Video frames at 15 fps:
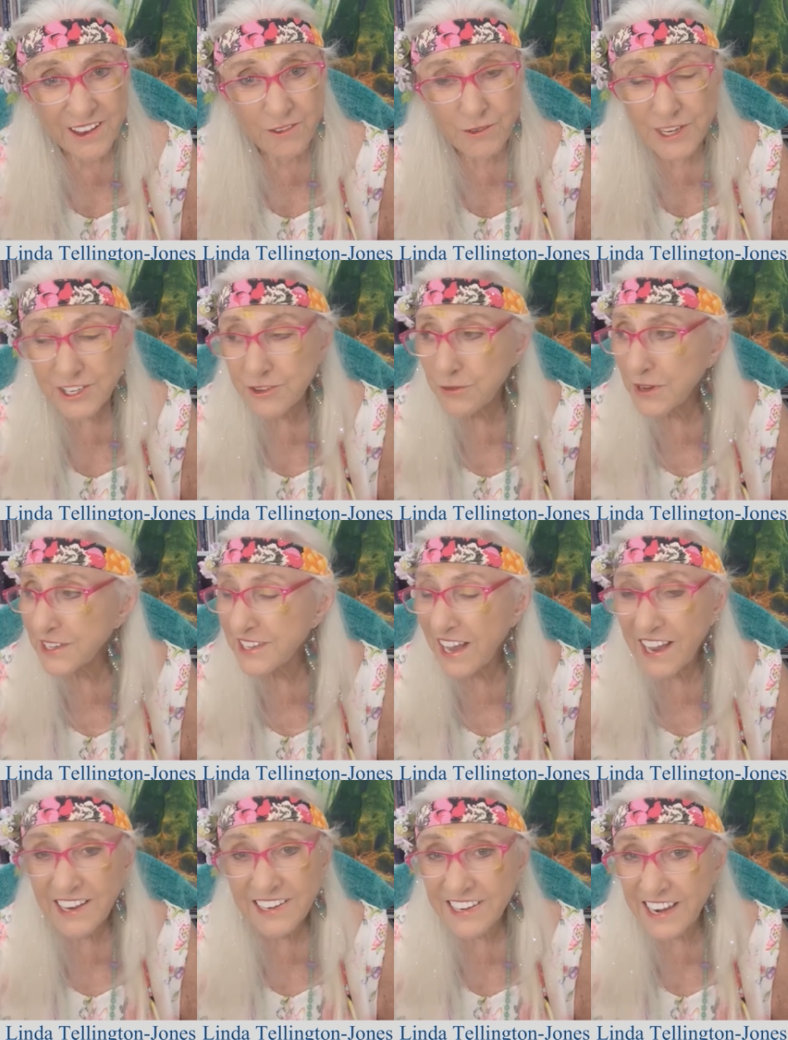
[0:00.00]
which was
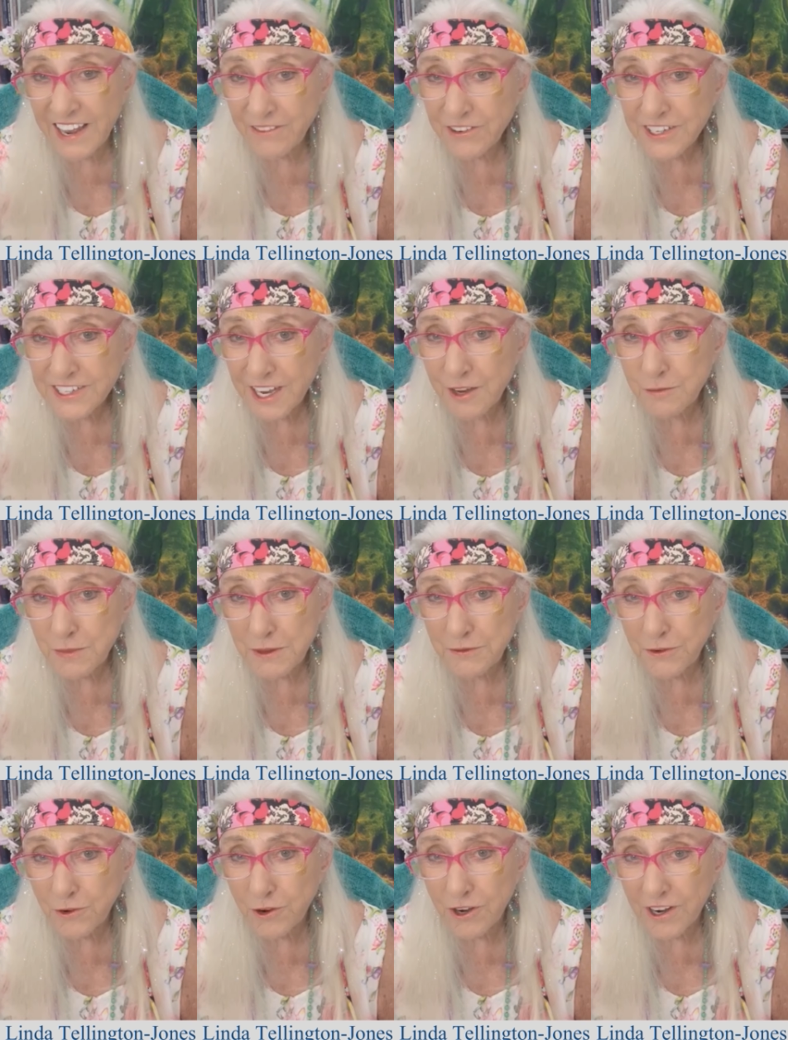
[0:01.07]
I'd never done
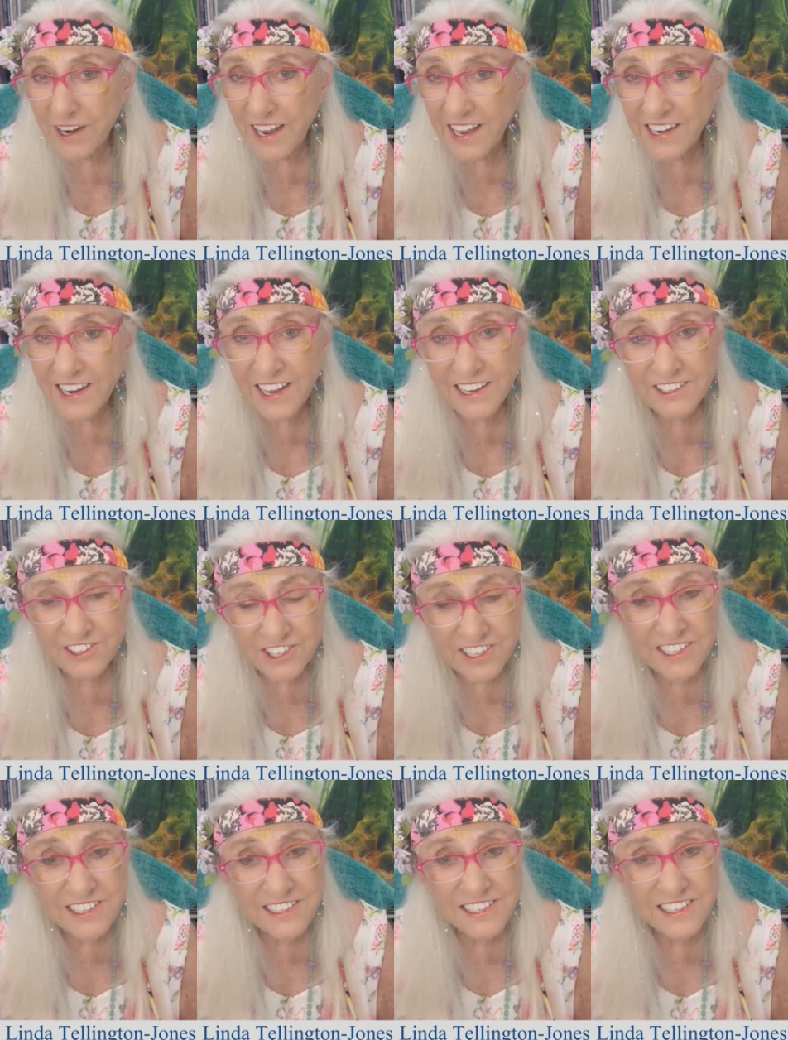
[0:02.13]
before, and I
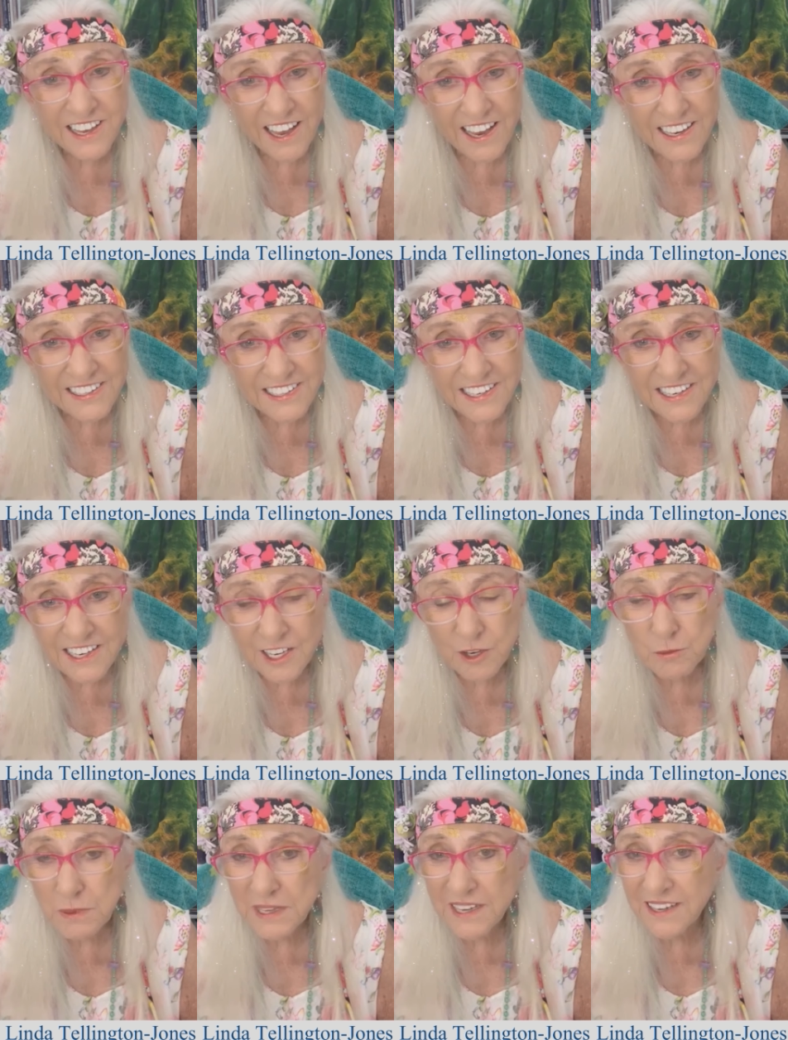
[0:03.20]
did
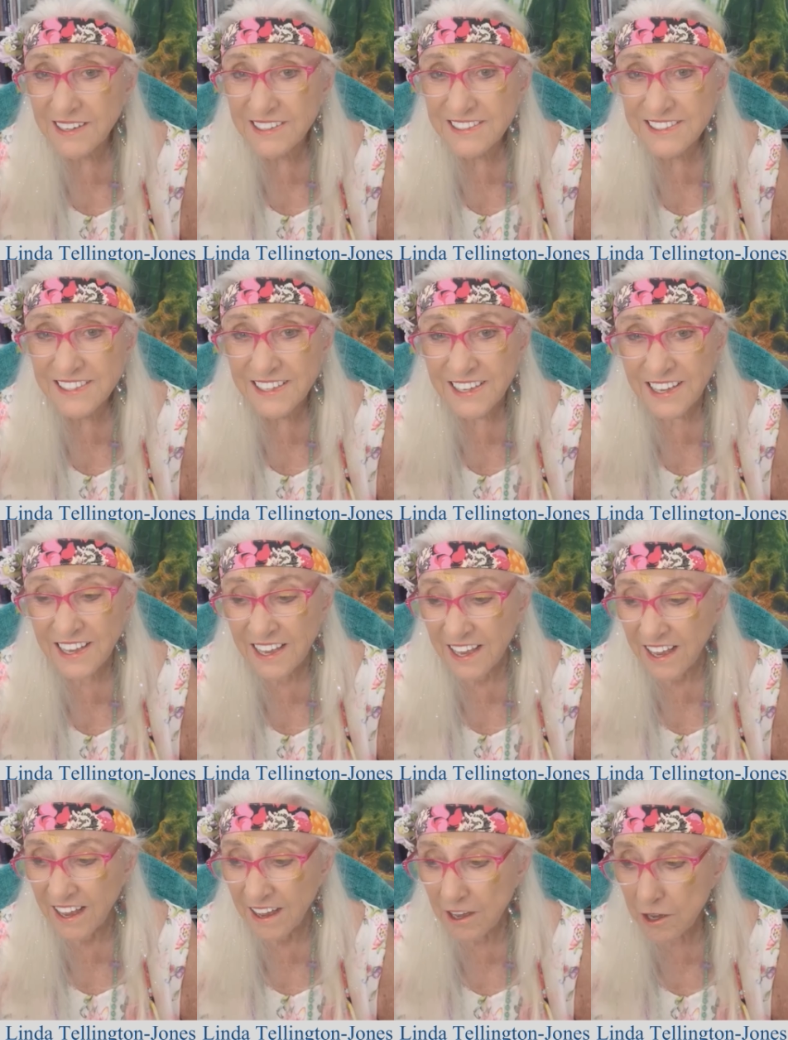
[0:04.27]
it because
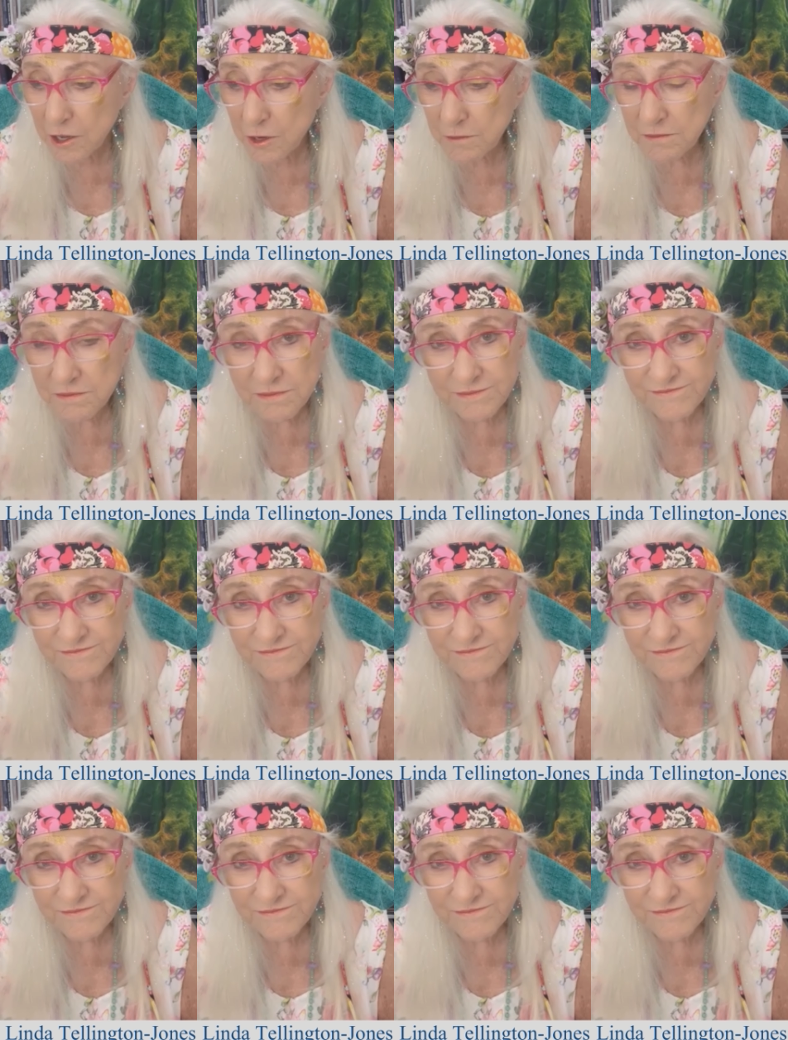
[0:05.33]
I